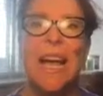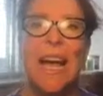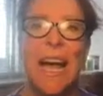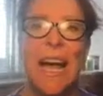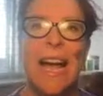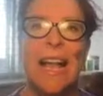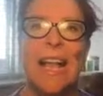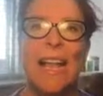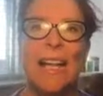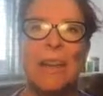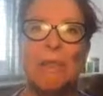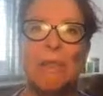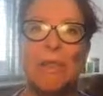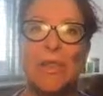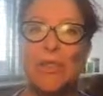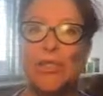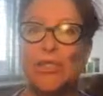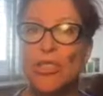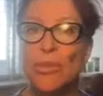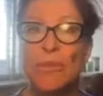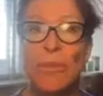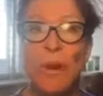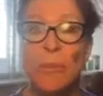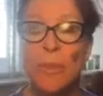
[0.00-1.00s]
and
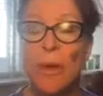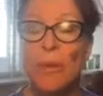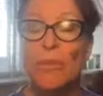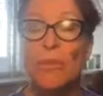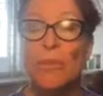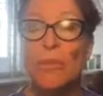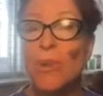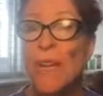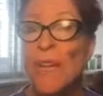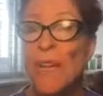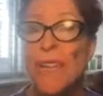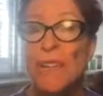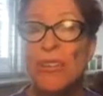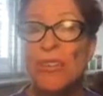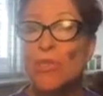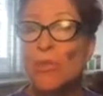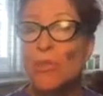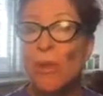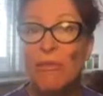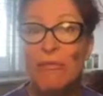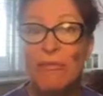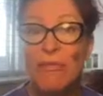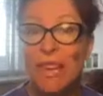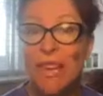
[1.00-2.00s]
because you won't be able to wee, because
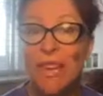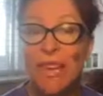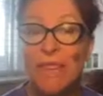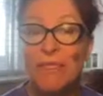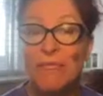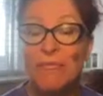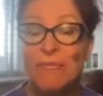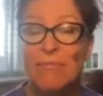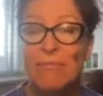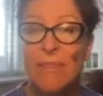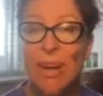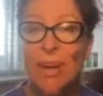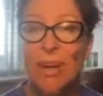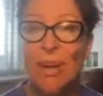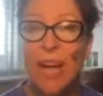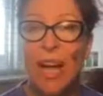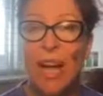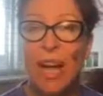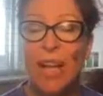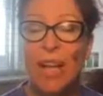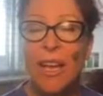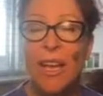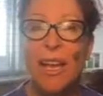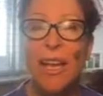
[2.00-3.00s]
you won't feel it,
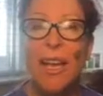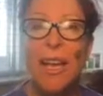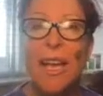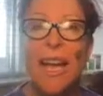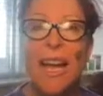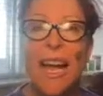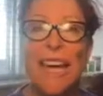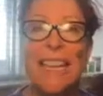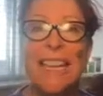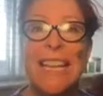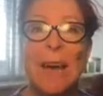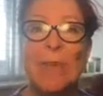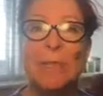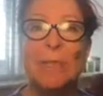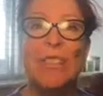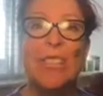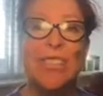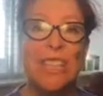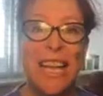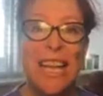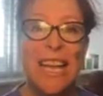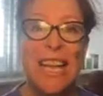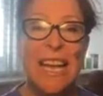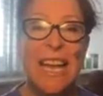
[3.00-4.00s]
okay? And that will
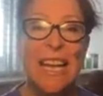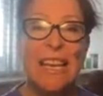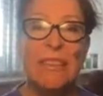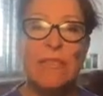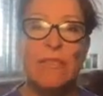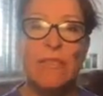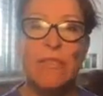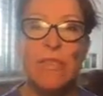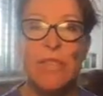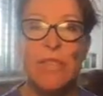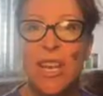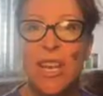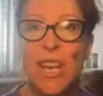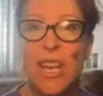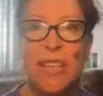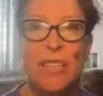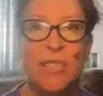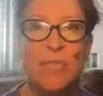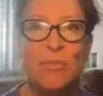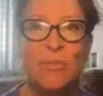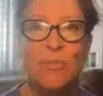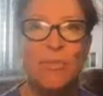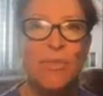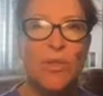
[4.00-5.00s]
stay in
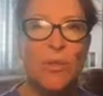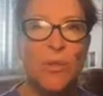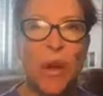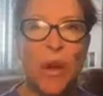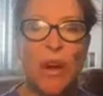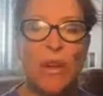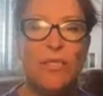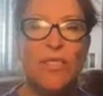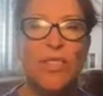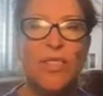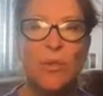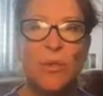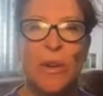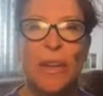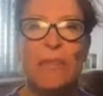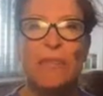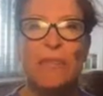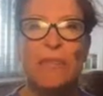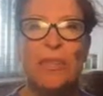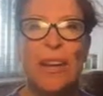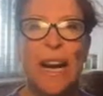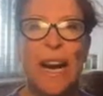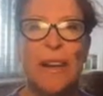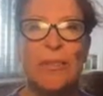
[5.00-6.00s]
next 12 to
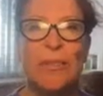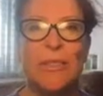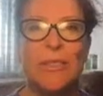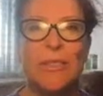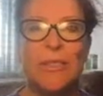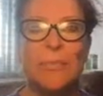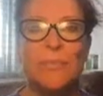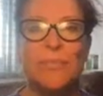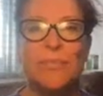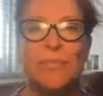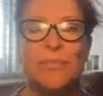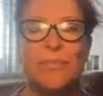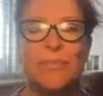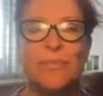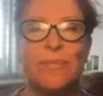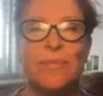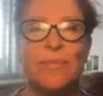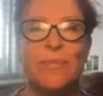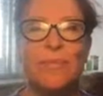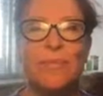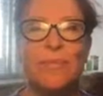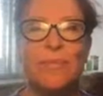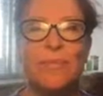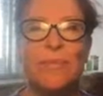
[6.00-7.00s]
24 hours.
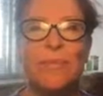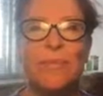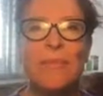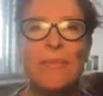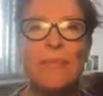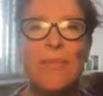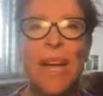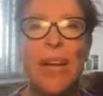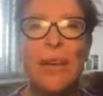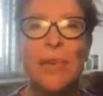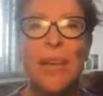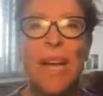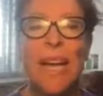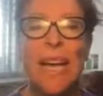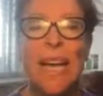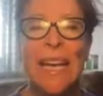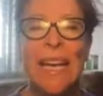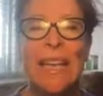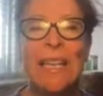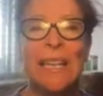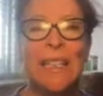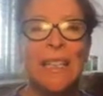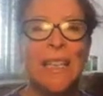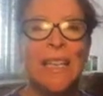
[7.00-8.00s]
Okay.
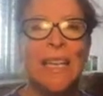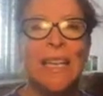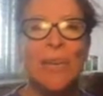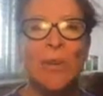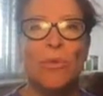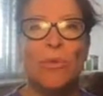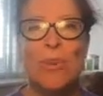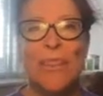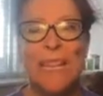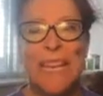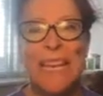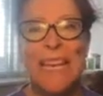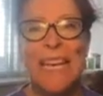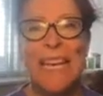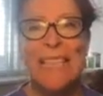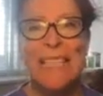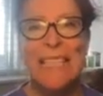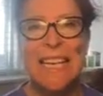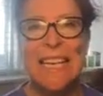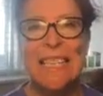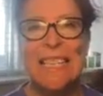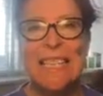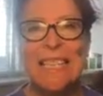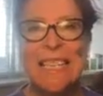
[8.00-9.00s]
We'll then get
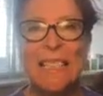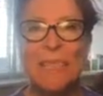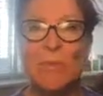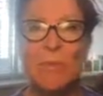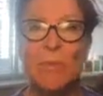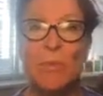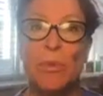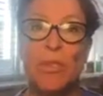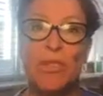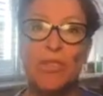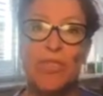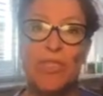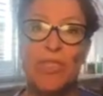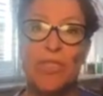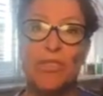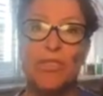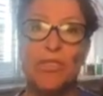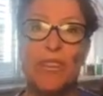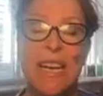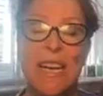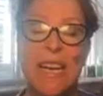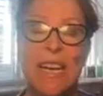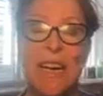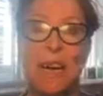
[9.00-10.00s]
dad in, we'll put a
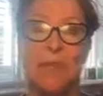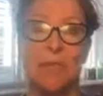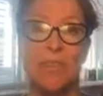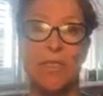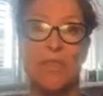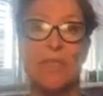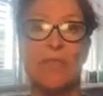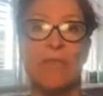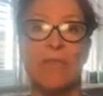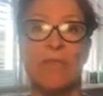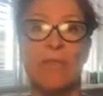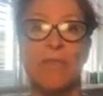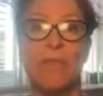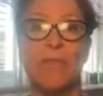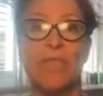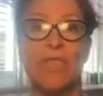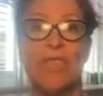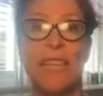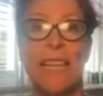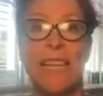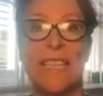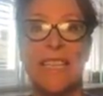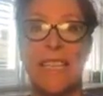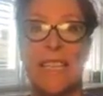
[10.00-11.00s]
screen up sort of from your
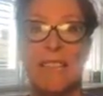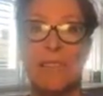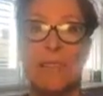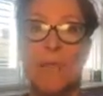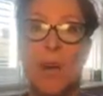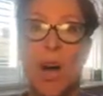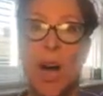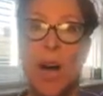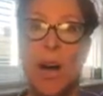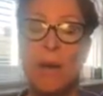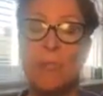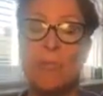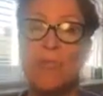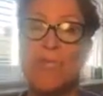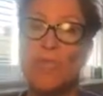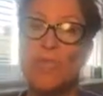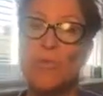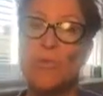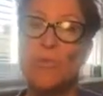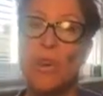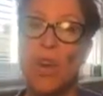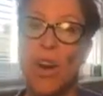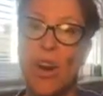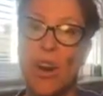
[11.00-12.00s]
chest level up so
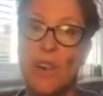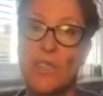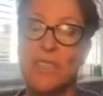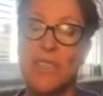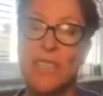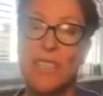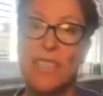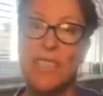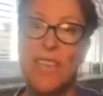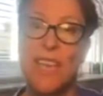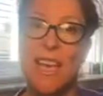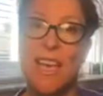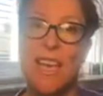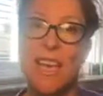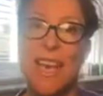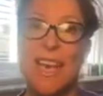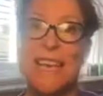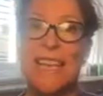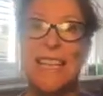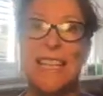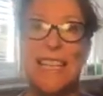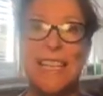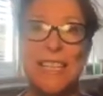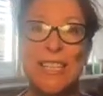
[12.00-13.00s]
you can't see
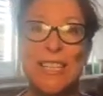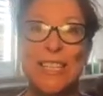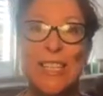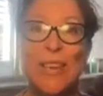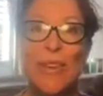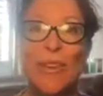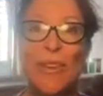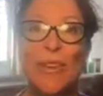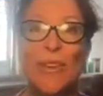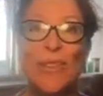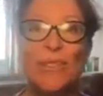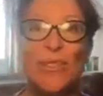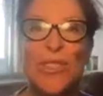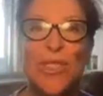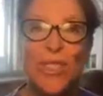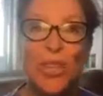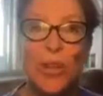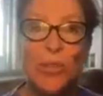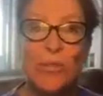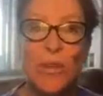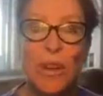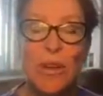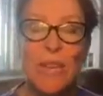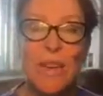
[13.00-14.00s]
anything that's going on, so
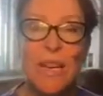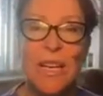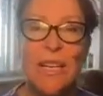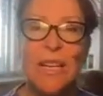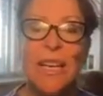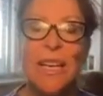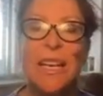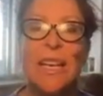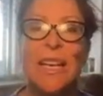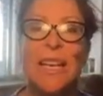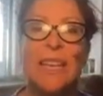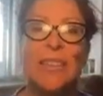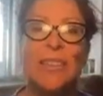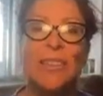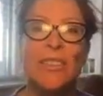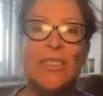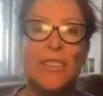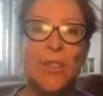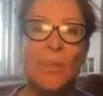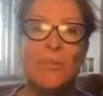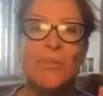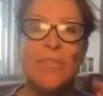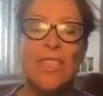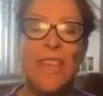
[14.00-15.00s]
don't worry.
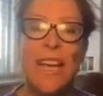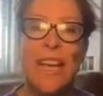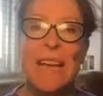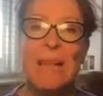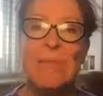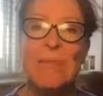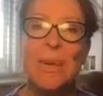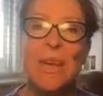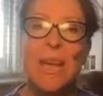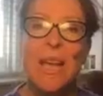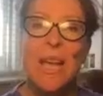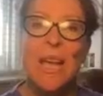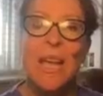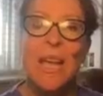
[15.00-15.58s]
Top tip,